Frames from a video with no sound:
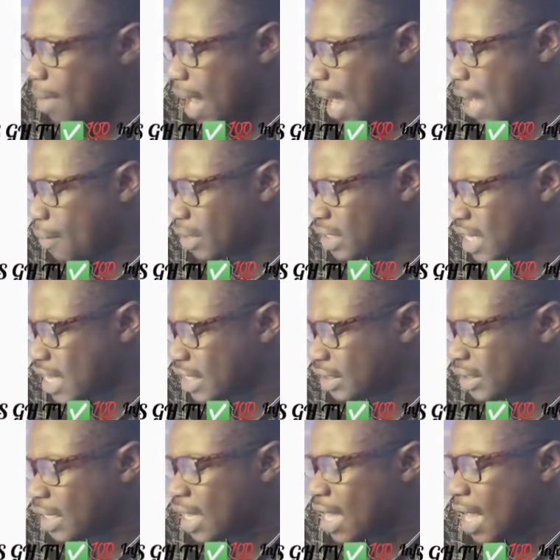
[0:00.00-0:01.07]
Emra our
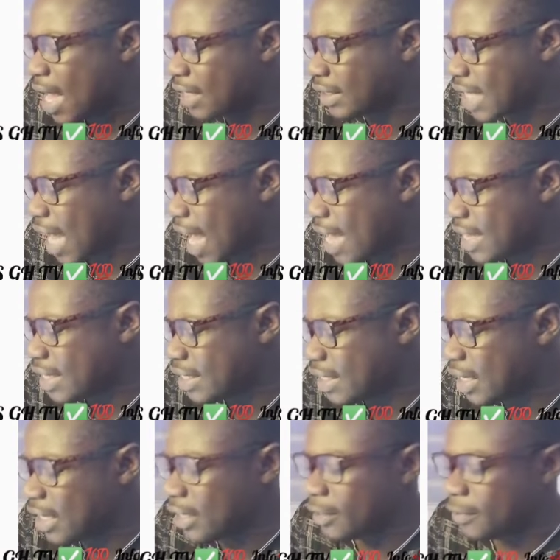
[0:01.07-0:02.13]
days aside.